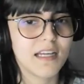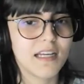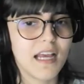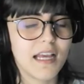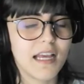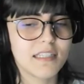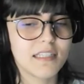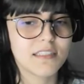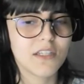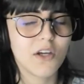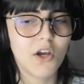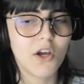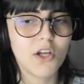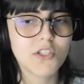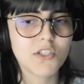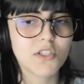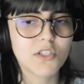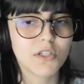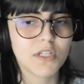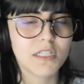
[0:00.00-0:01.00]
And
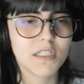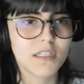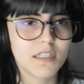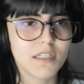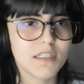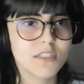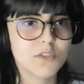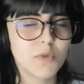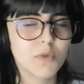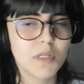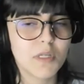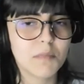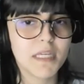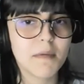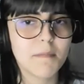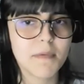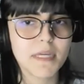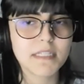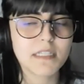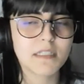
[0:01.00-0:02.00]
also, it will be
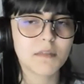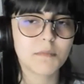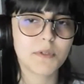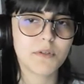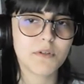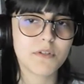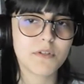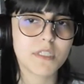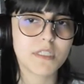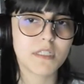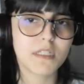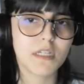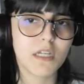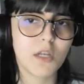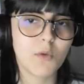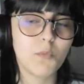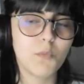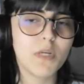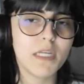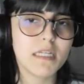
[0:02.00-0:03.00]
amazing because
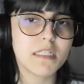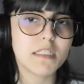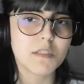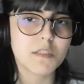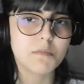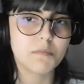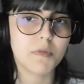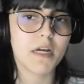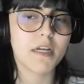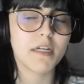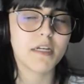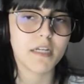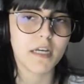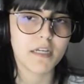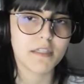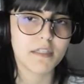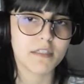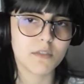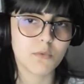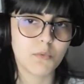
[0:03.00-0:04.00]
I will
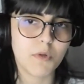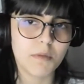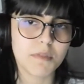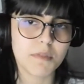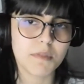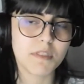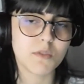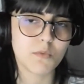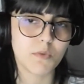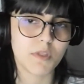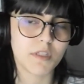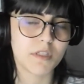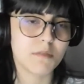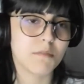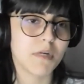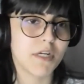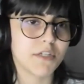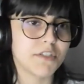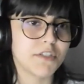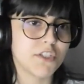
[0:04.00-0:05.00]
inspire other women
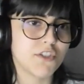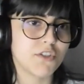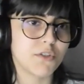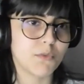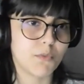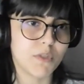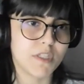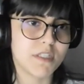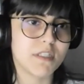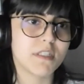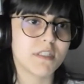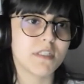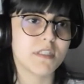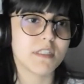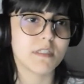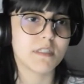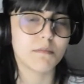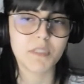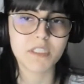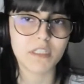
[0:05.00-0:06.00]
within my region,
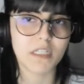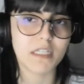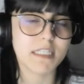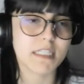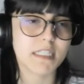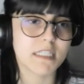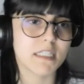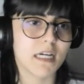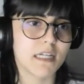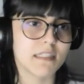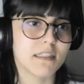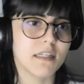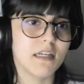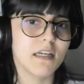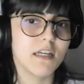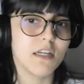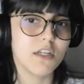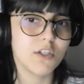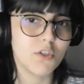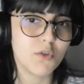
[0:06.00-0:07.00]
within Middle East,
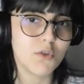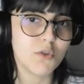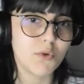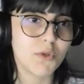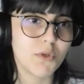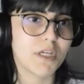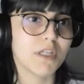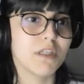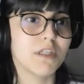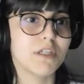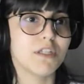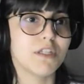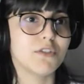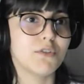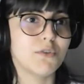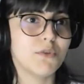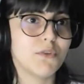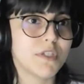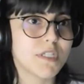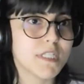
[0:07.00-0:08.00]
that you can
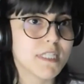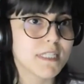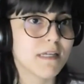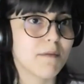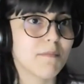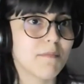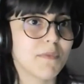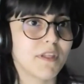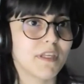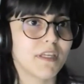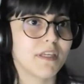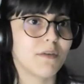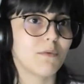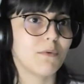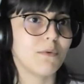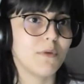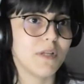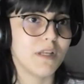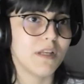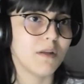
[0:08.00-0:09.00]
learn. There is something
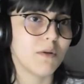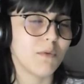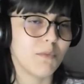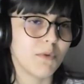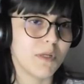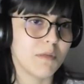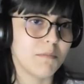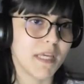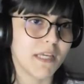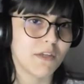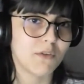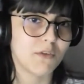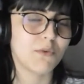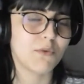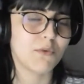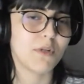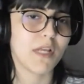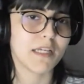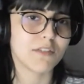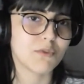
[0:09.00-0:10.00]
will make
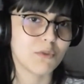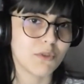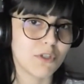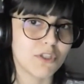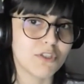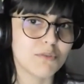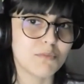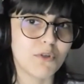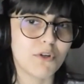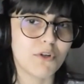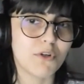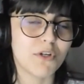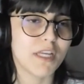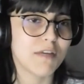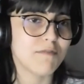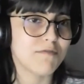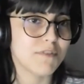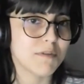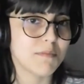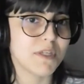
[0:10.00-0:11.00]
you like to learn more.
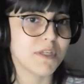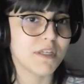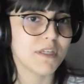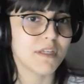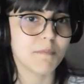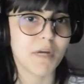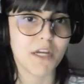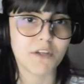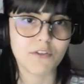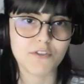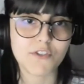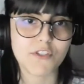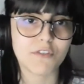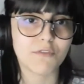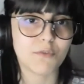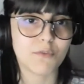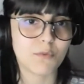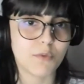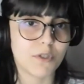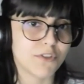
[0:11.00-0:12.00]
MVP,
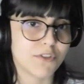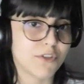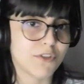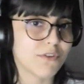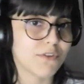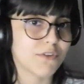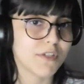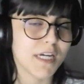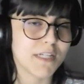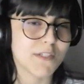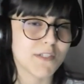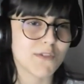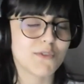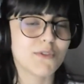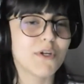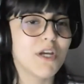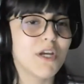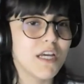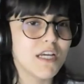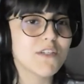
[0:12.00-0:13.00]
Microsoft will recognize
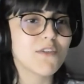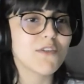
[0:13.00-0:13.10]
you,